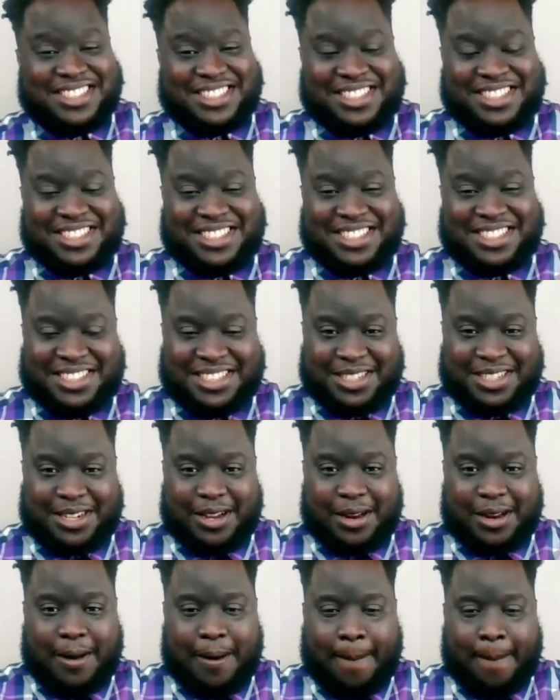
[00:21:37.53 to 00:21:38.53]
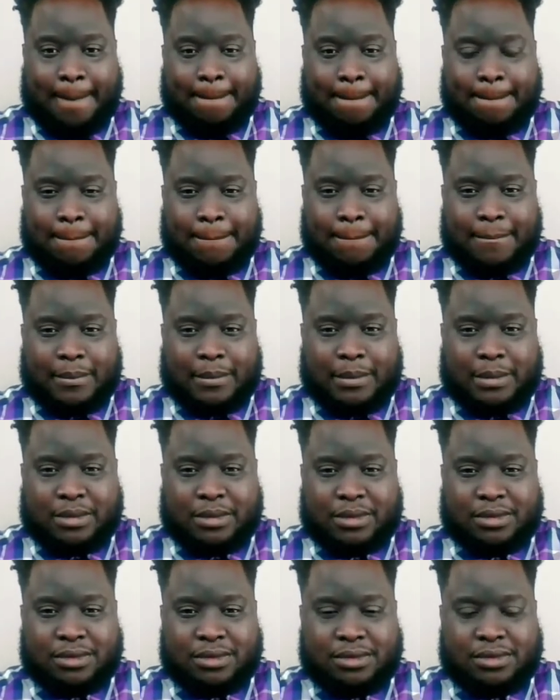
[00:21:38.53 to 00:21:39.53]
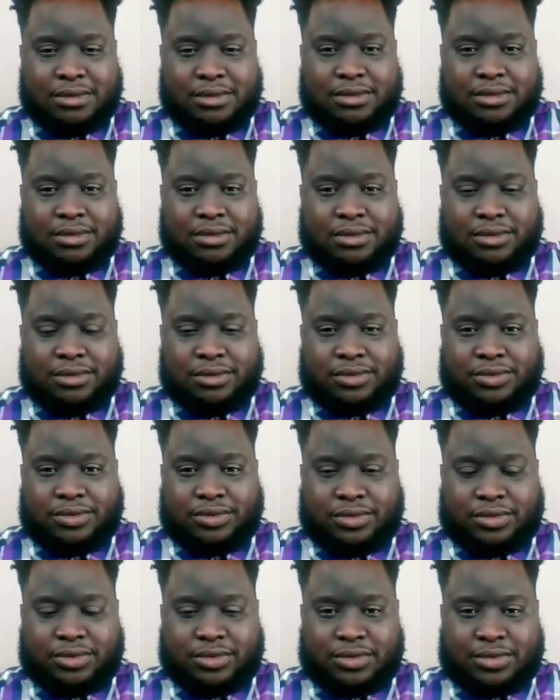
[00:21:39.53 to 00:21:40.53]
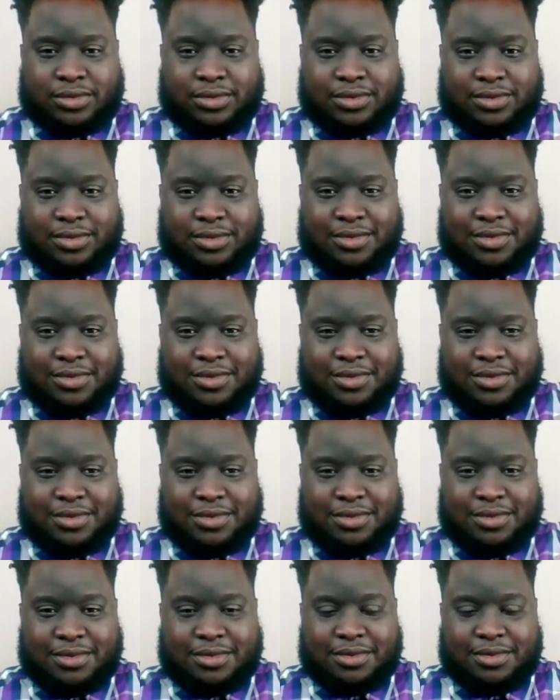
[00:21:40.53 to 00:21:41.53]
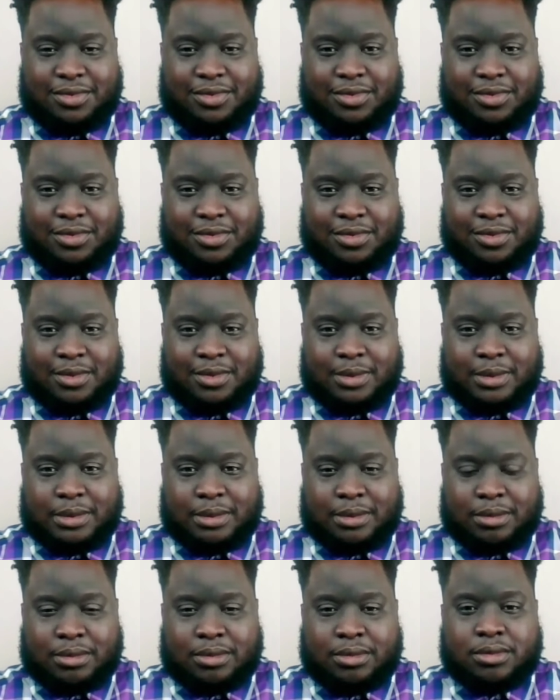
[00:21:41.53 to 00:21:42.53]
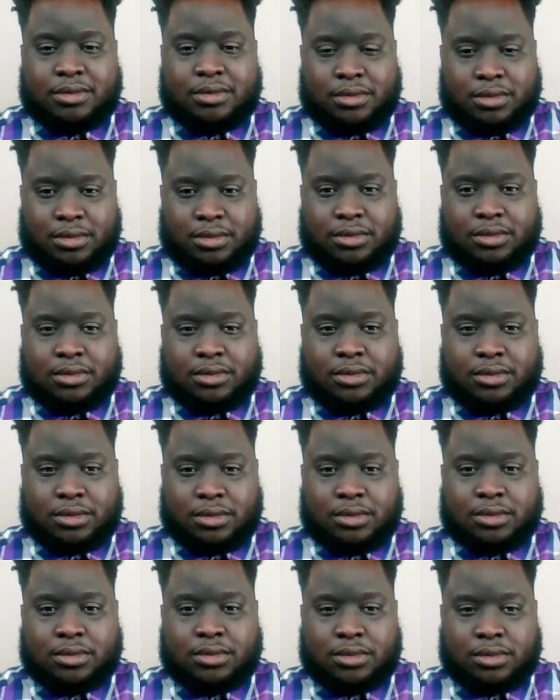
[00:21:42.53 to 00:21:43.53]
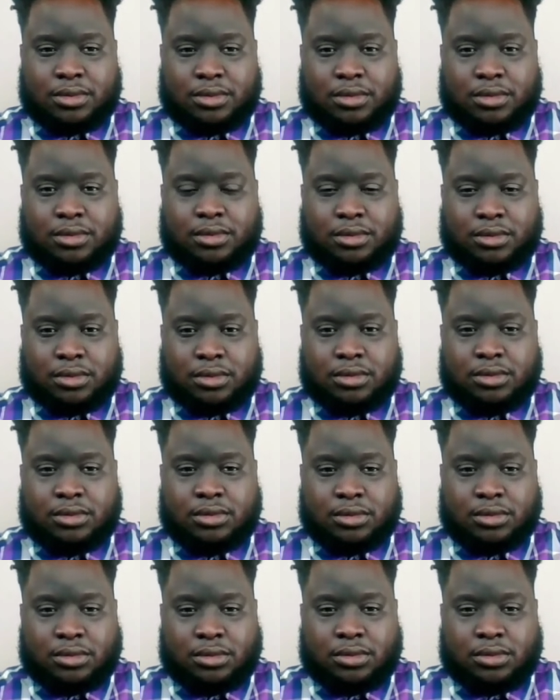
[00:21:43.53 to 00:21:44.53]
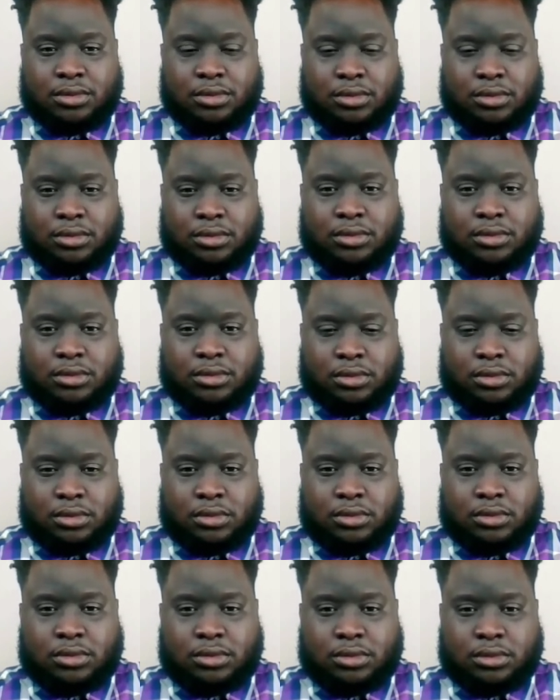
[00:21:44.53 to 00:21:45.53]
This person isn't speaking.